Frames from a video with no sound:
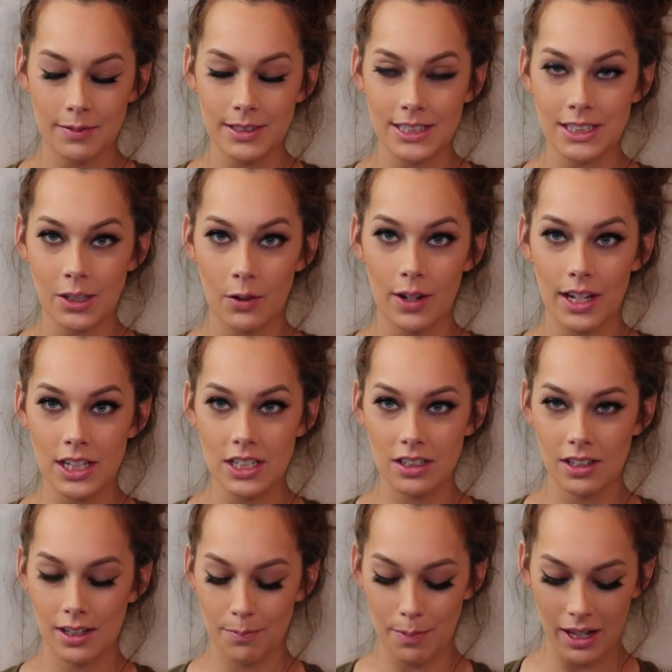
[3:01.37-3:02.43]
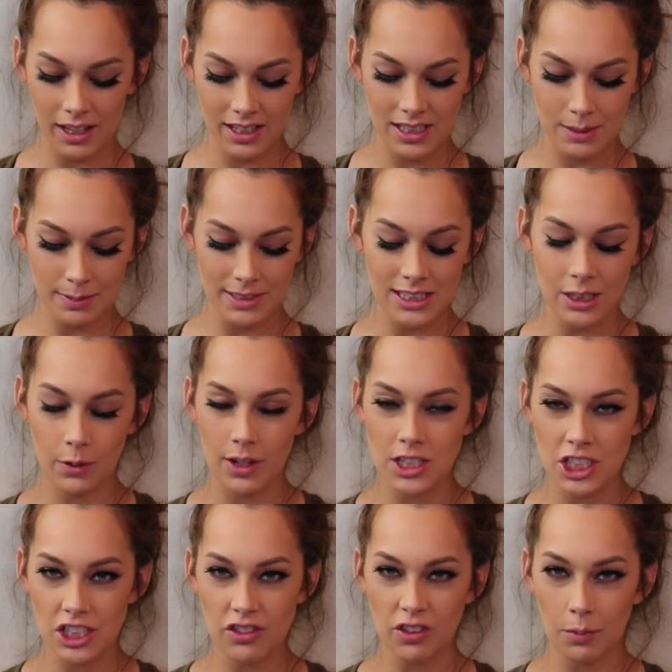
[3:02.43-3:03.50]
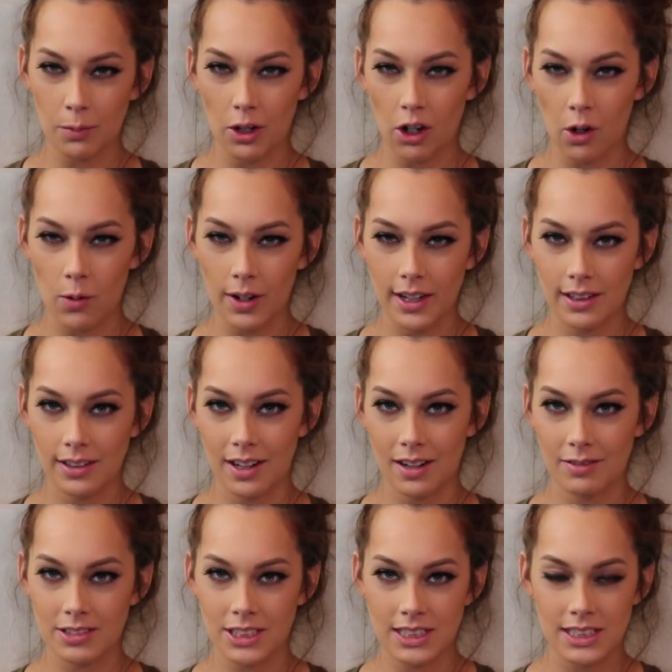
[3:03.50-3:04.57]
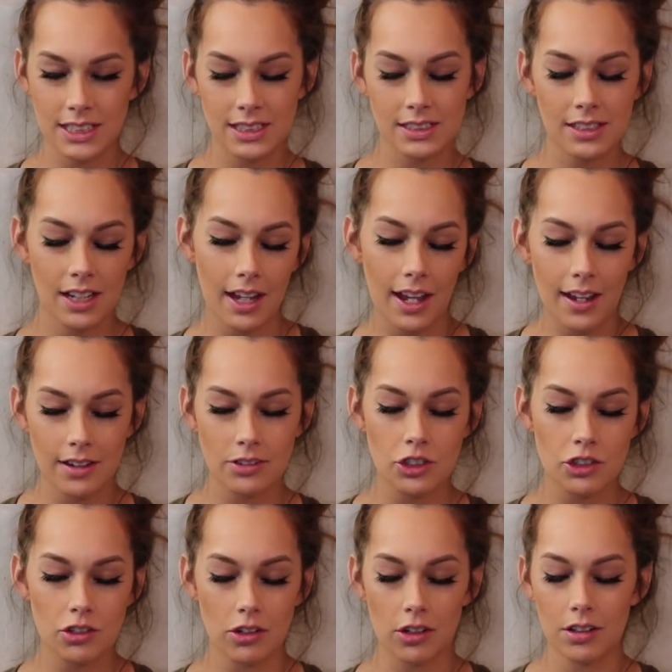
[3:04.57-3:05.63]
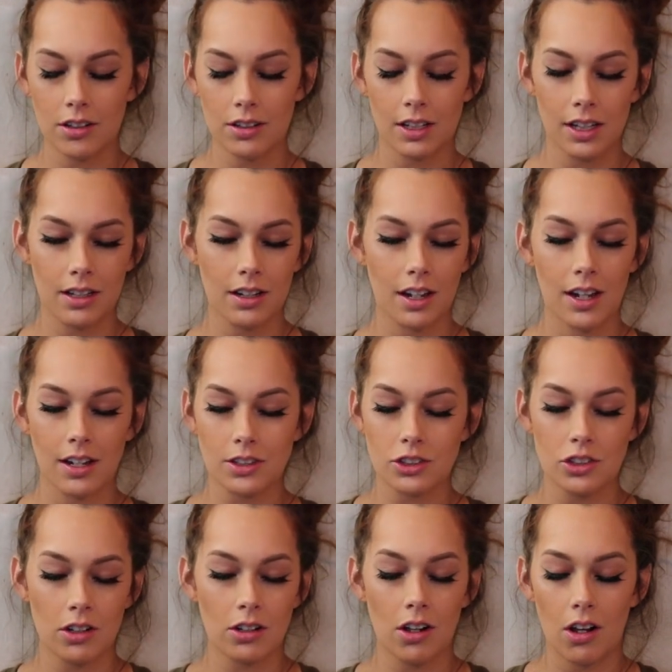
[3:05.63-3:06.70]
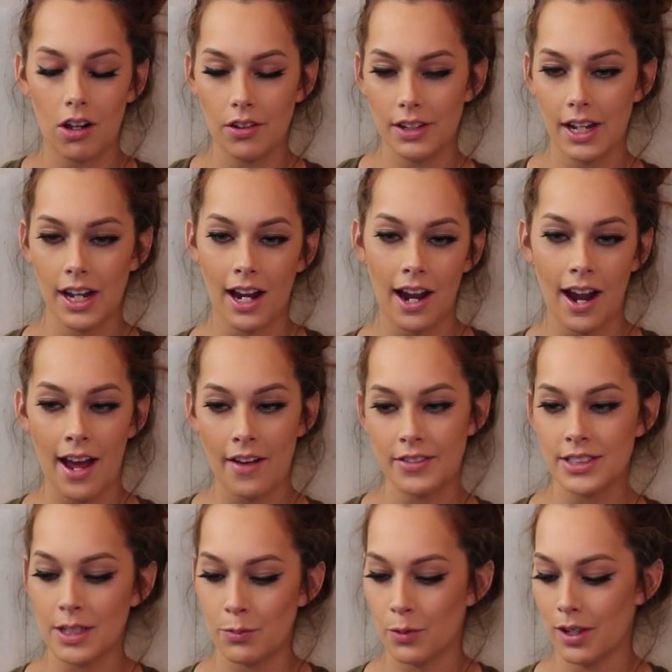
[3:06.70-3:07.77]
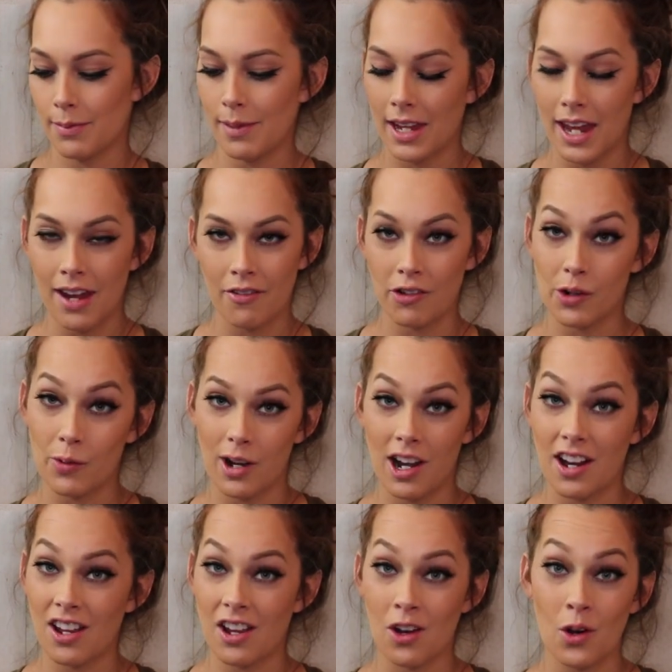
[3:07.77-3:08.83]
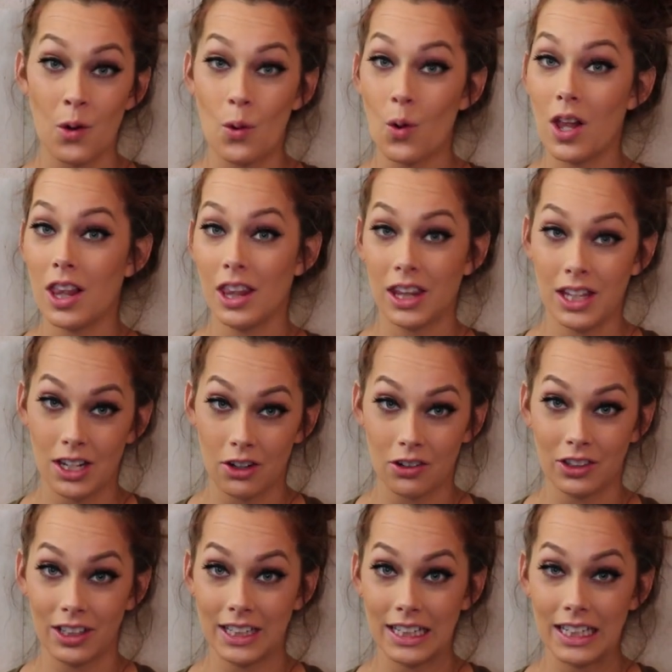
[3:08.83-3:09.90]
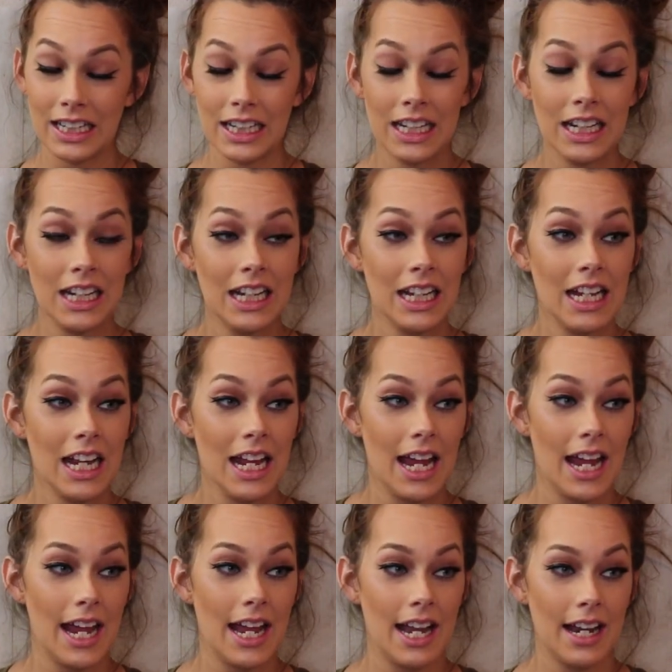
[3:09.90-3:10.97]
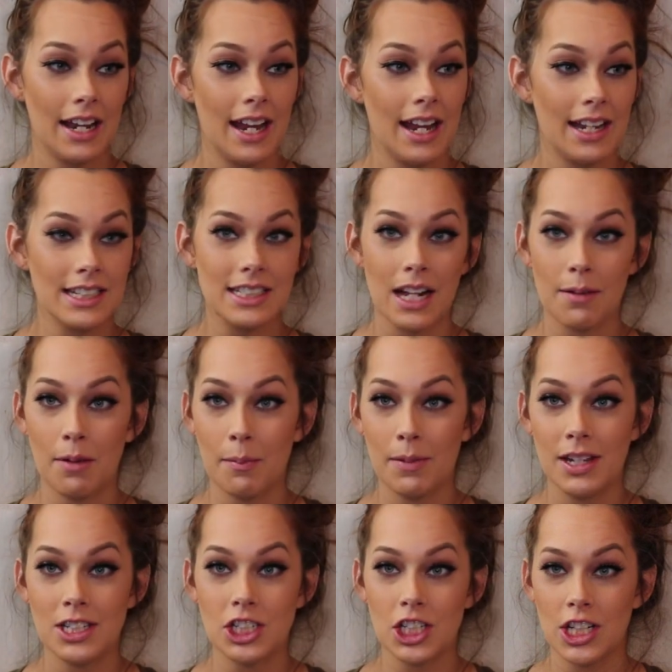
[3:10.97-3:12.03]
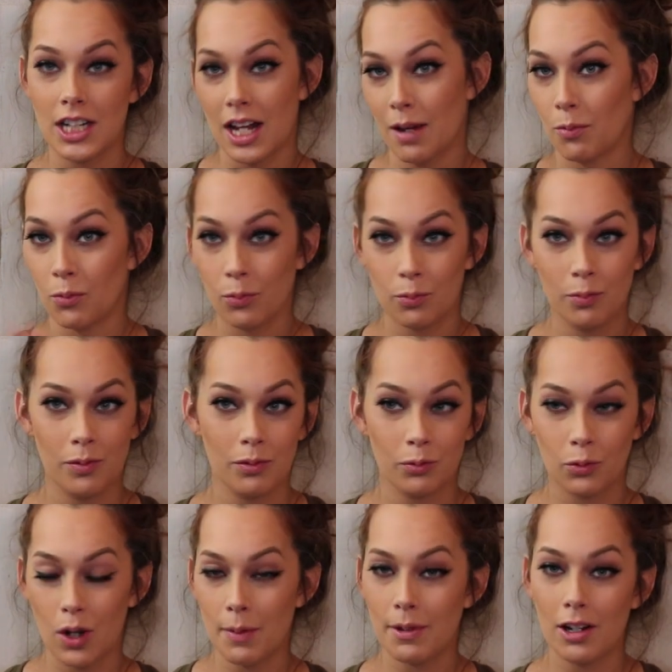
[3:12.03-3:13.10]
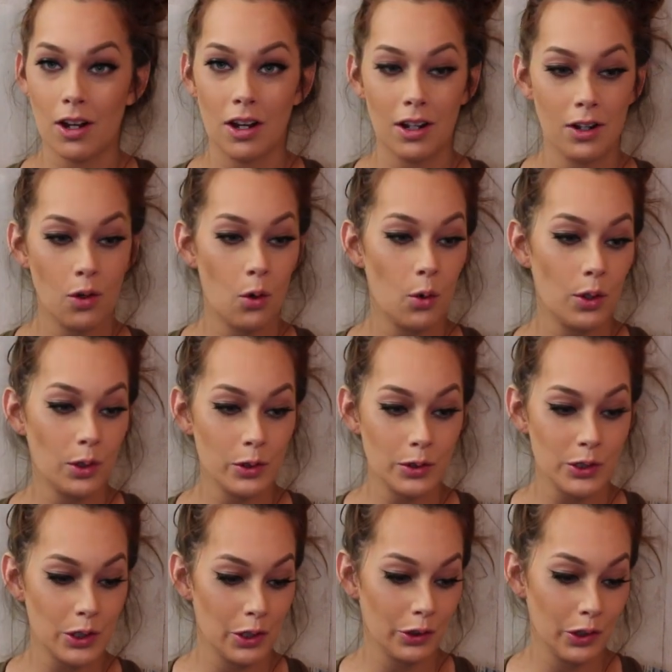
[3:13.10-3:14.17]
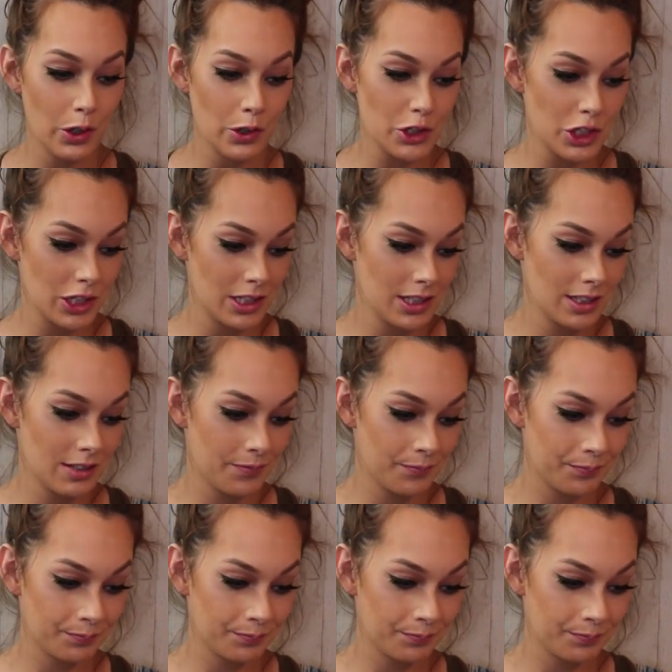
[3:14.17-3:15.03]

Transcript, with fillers: I've been so it the belly's been so itchy from growing that I've just extra like extra all day I have some with me everywhere I go literally and anytime I'm itching I'm rubbing on oils or lotions.